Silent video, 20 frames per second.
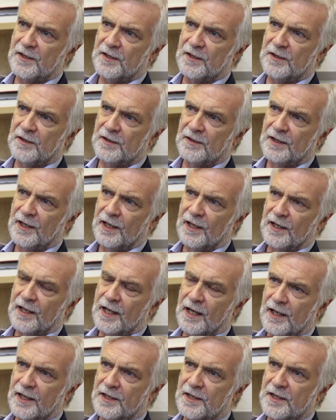to do
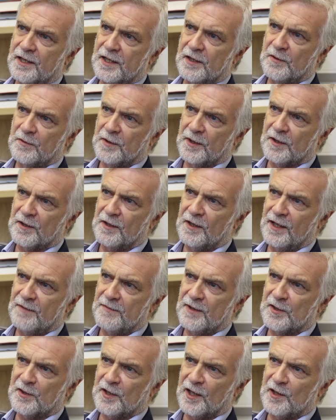to deal with
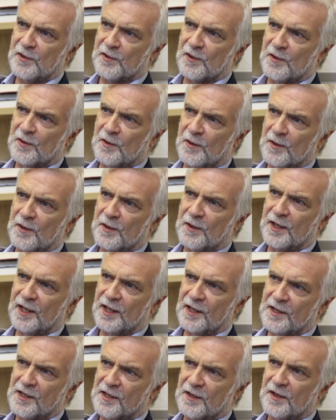climate change are not
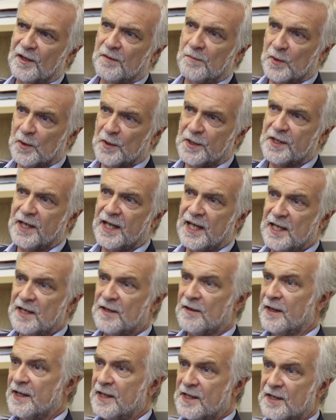things that are most
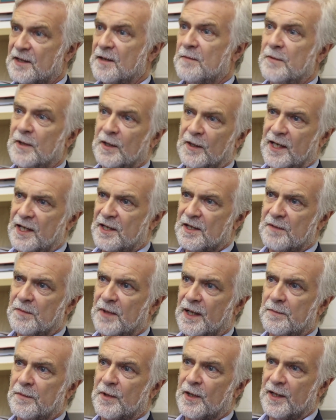easily stimulated
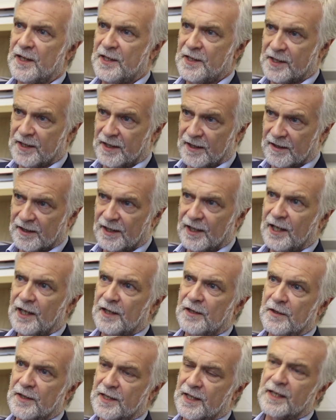by pricing. Mm.
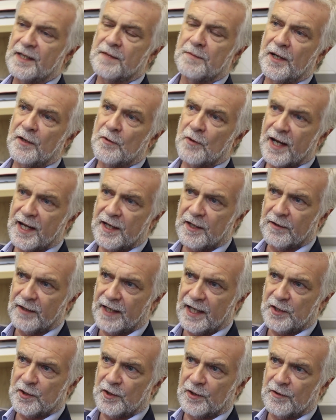You know, it's things about
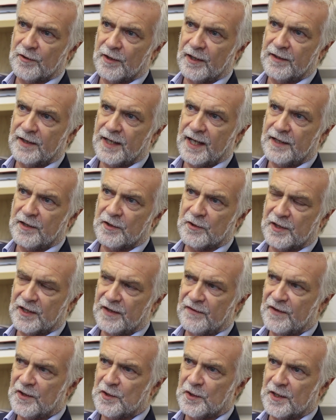regulation around energy
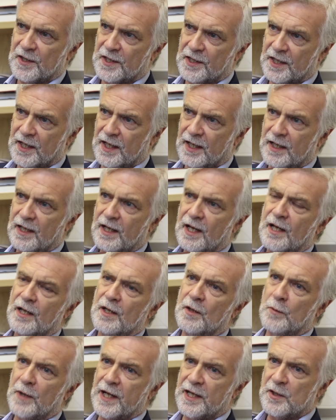efficiency,
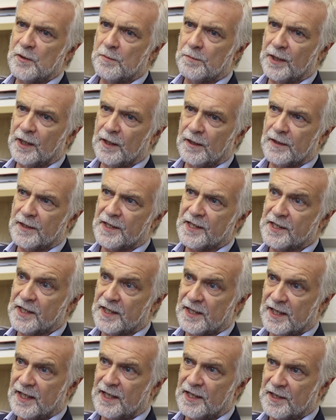the way you plan
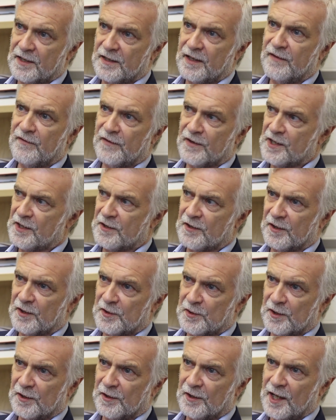cities and
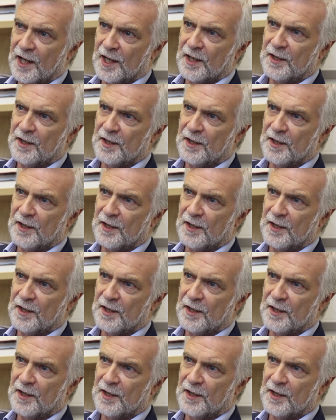infrastructure.